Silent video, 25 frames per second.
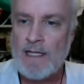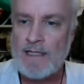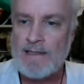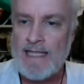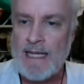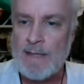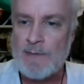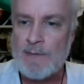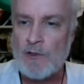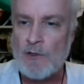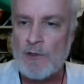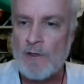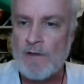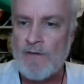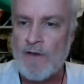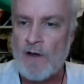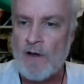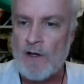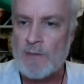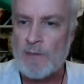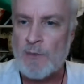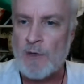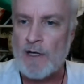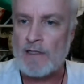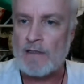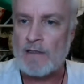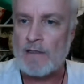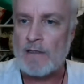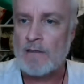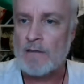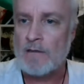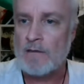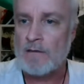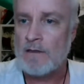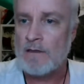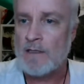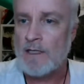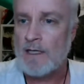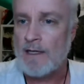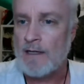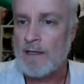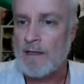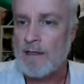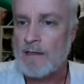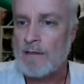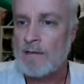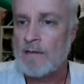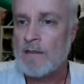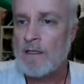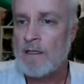That's absolutely false, Bradley.
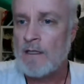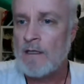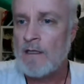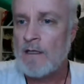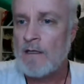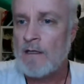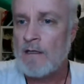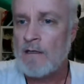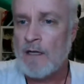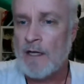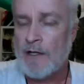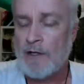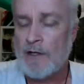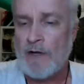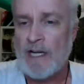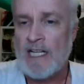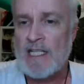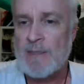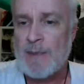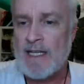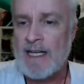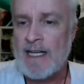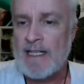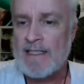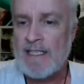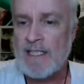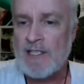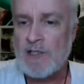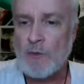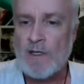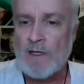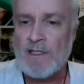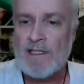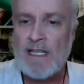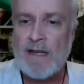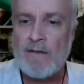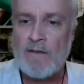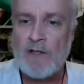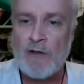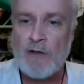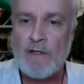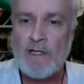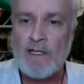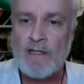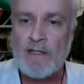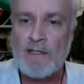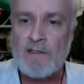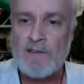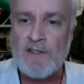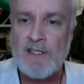Under HB 1927,
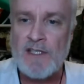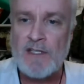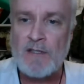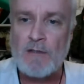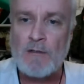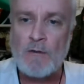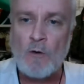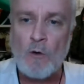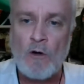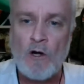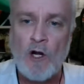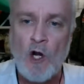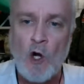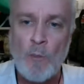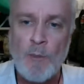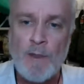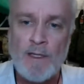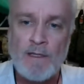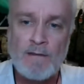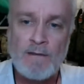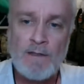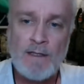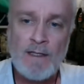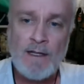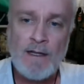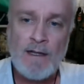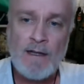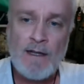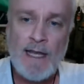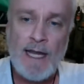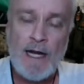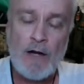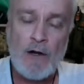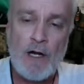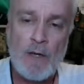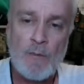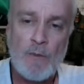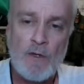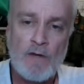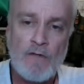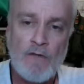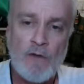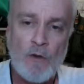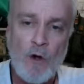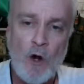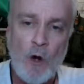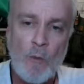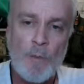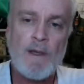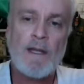you can conceal or open carry, but
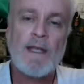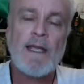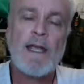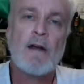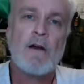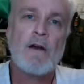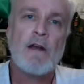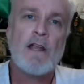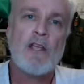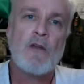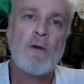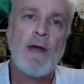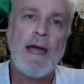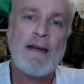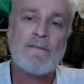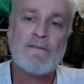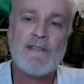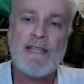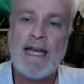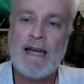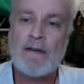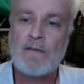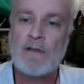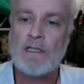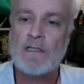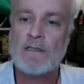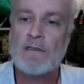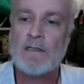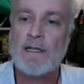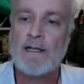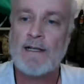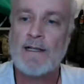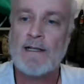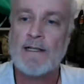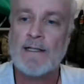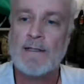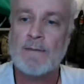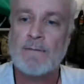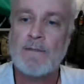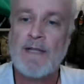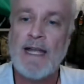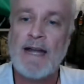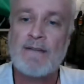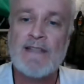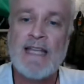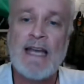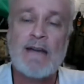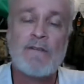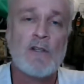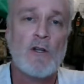if you open carry, you have to have it
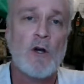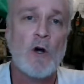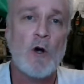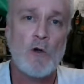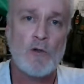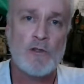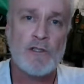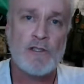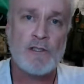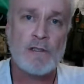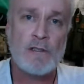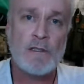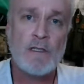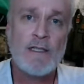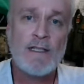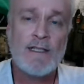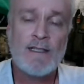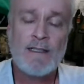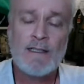in a holster.